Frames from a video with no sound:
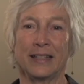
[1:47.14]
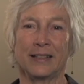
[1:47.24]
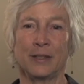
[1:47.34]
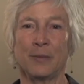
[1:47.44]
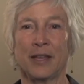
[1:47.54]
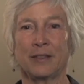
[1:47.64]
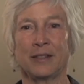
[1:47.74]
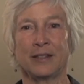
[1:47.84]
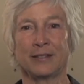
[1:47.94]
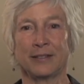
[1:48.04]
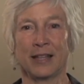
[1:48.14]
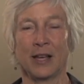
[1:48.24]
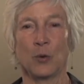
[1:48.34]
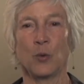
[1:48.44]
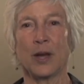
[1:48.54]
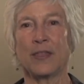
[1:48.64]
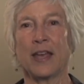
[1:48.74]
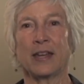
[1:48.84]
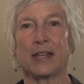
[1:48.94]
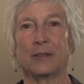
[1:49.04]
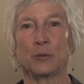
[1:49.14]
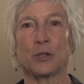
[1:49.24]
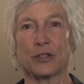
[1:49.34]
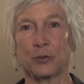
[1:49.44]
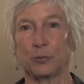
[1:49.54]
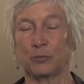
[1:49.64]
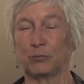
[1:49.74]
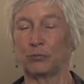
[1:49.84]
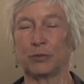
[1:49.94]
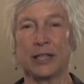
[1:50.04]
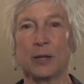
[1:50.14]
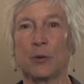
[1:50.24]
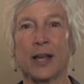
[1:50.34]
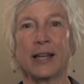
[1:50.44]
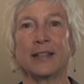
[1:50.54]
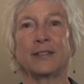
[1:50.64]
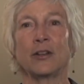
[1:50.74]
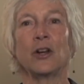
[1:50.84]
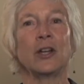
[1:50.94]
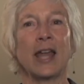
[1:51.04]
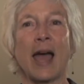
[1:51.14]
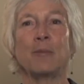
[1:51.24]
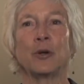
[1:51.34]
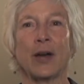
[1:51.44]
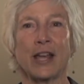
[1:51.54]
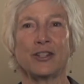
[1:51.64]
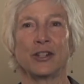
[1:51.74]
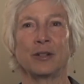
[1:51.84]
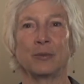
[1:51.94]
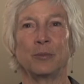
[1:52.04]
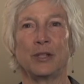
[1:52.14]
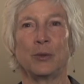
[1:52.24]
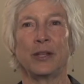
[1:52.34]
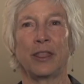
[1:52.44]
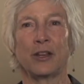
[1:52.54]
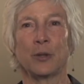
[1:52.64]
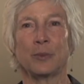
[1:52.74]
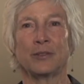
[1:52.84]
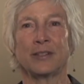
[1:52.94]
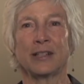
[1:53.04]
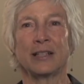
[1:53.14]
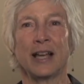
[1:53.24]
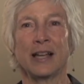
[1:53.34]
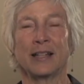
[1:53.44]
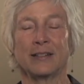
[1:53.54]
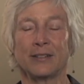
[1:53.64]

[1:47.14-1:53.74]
And the method is one that works really well as a collaboration between therapist and client.